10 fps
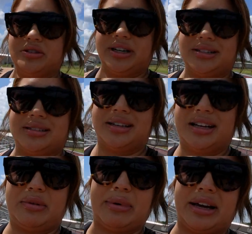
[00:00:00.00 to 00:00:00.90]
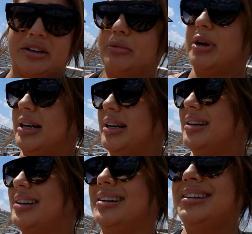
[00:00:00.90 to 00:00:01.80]
you guys, he's getting me back into running
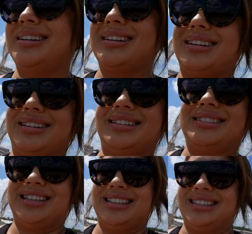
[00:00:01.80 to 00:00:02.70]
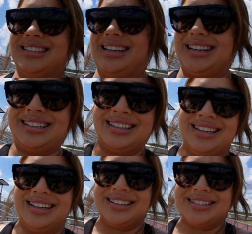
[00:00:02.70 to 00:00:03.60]
because Jeezy's got
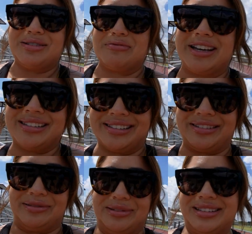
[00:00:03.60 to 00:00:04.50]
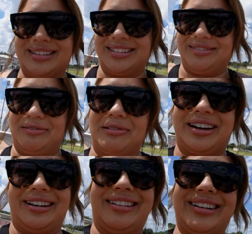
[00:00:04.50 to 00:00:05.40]
some weight to lose. We're
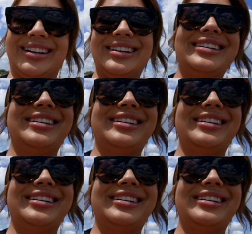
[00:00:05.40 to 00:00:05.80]
working on it.